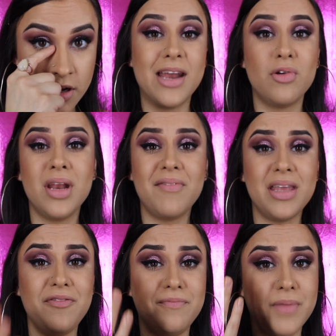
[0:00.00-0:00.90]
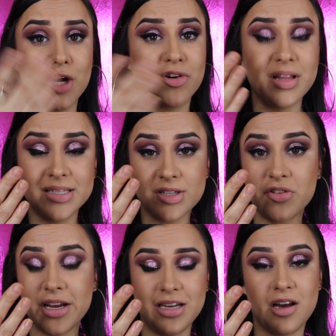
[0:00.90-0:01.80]
I don't have any acrylics
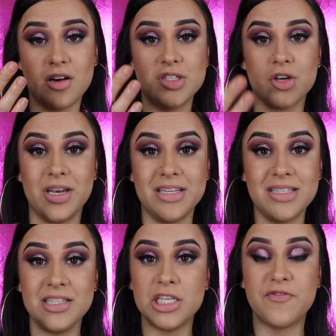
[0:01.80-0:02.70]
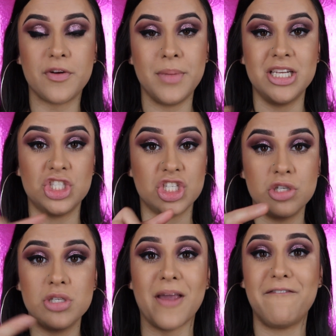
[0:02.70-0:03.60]
on right now, so it is easier for me to just
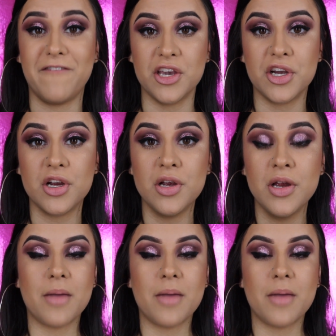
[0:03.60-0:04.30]
use my finger.